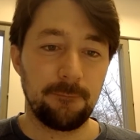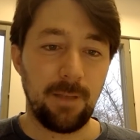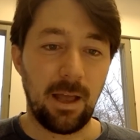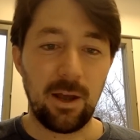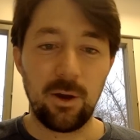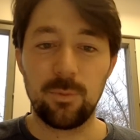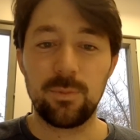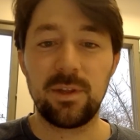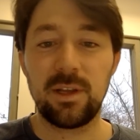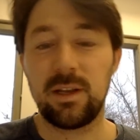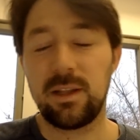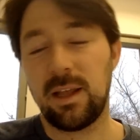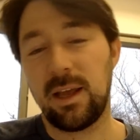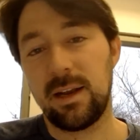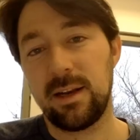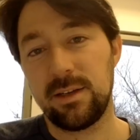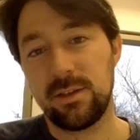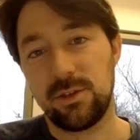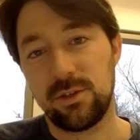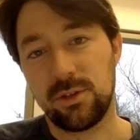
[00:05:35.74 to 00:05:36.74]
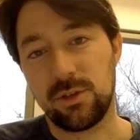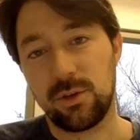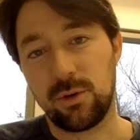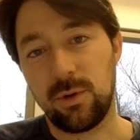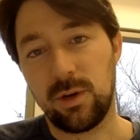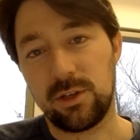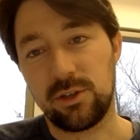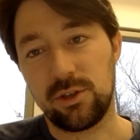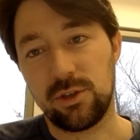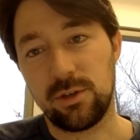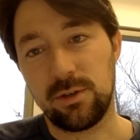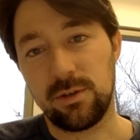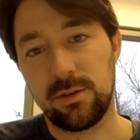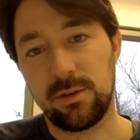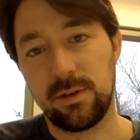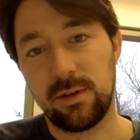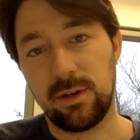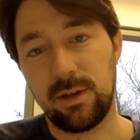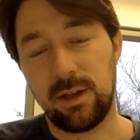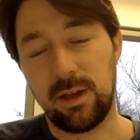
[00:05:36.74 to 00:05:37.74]
I hope that answers the question.
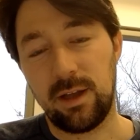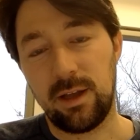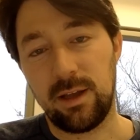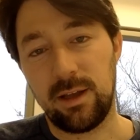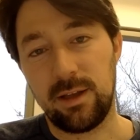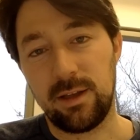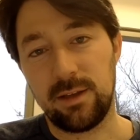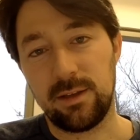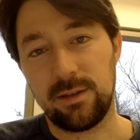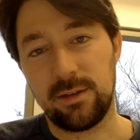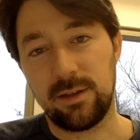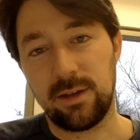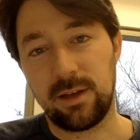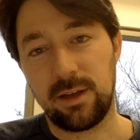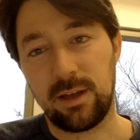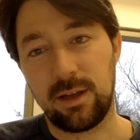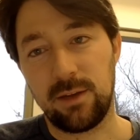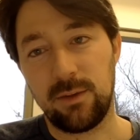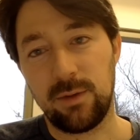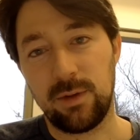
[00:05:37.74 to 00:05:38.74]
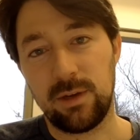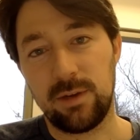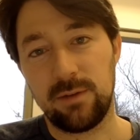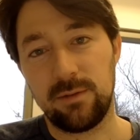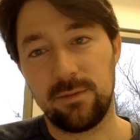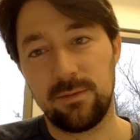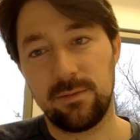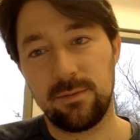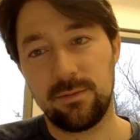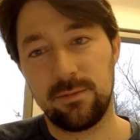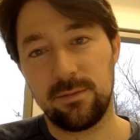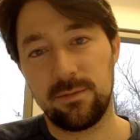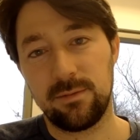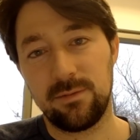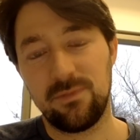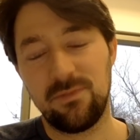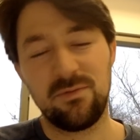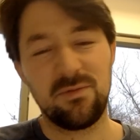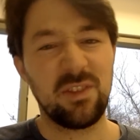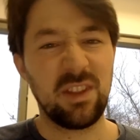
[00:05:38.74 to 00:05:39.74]
I kind of went
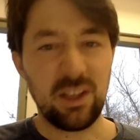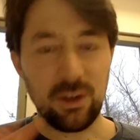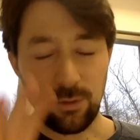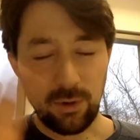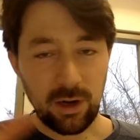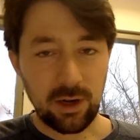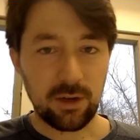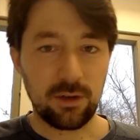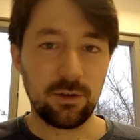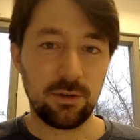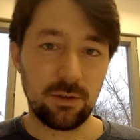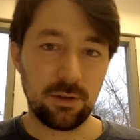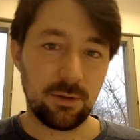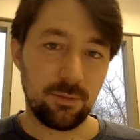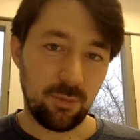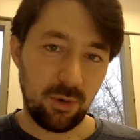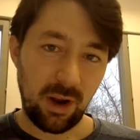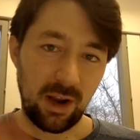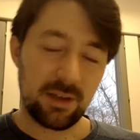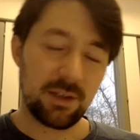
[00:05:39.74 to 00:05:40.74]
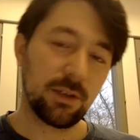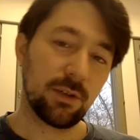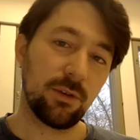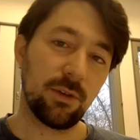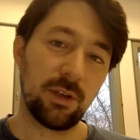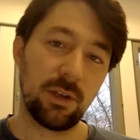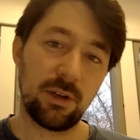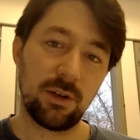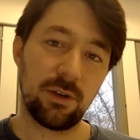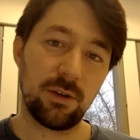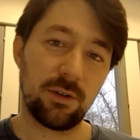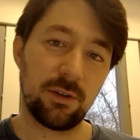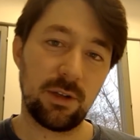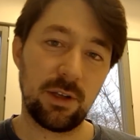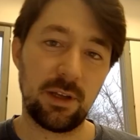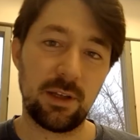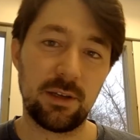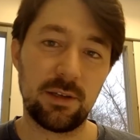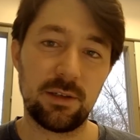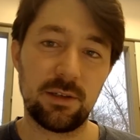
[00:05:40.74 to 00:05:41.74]
theoretical and practical there,
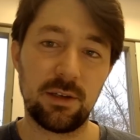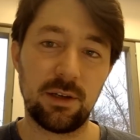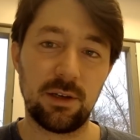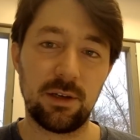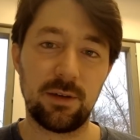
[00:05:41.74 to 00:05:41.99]
and